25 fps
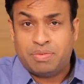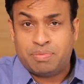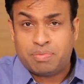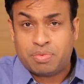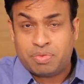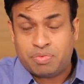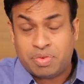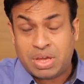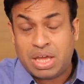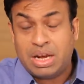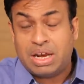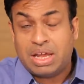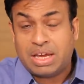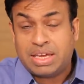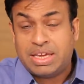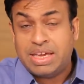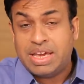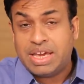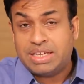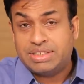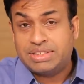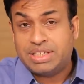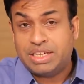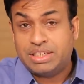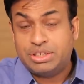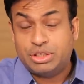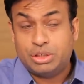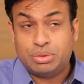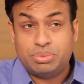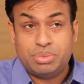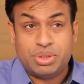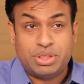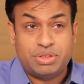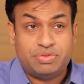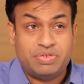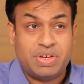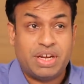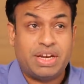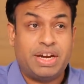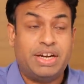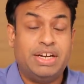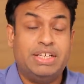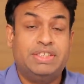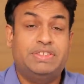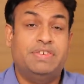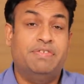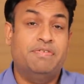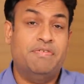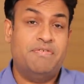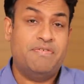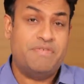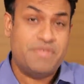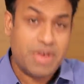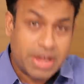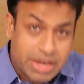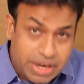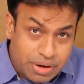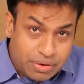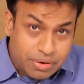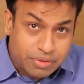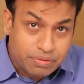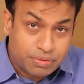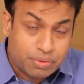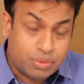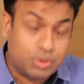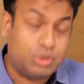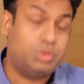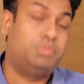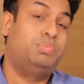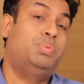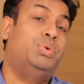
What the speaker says: we are lucky as consumers. We are getting some very good phones,